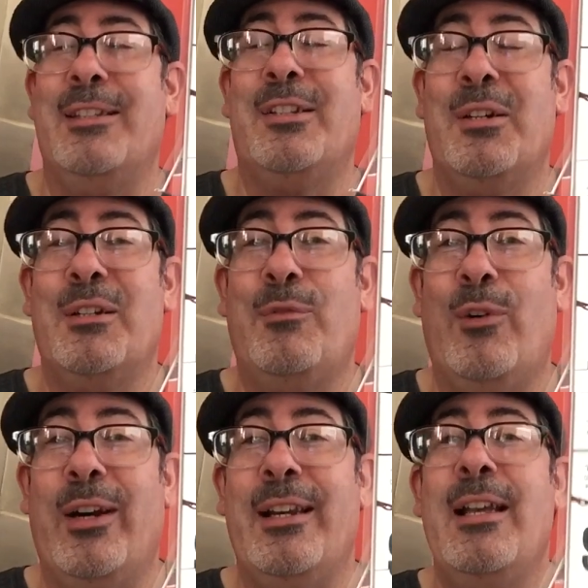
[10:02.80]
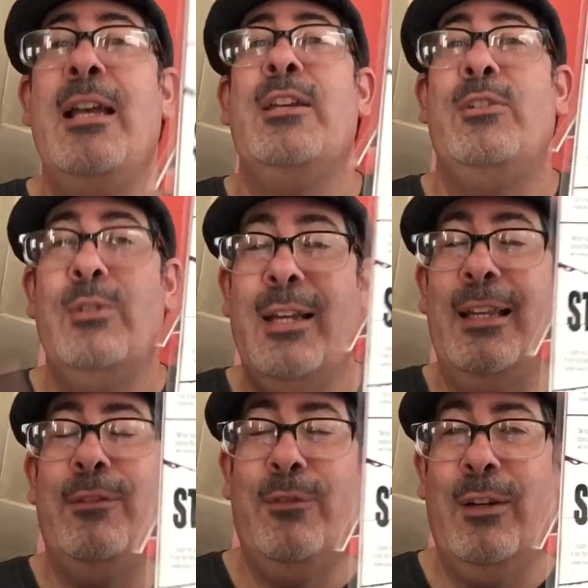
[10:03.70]
and search for it. You
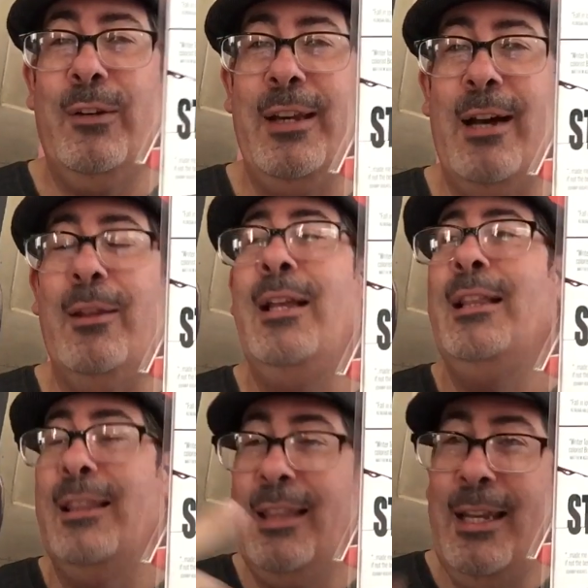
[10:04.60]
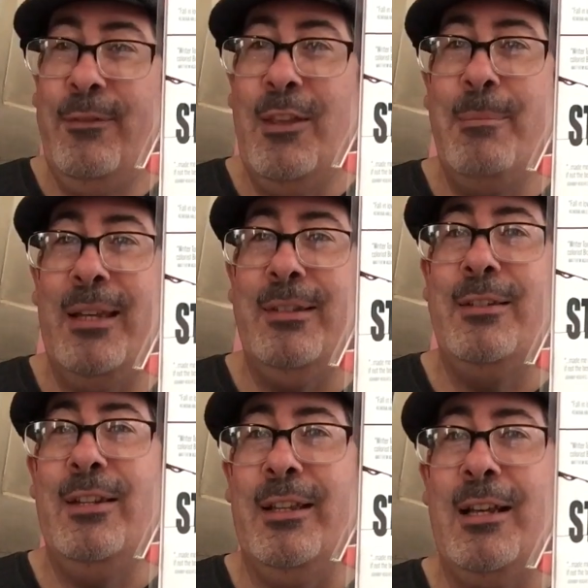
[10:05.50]
guys figure it out. Leave the message in the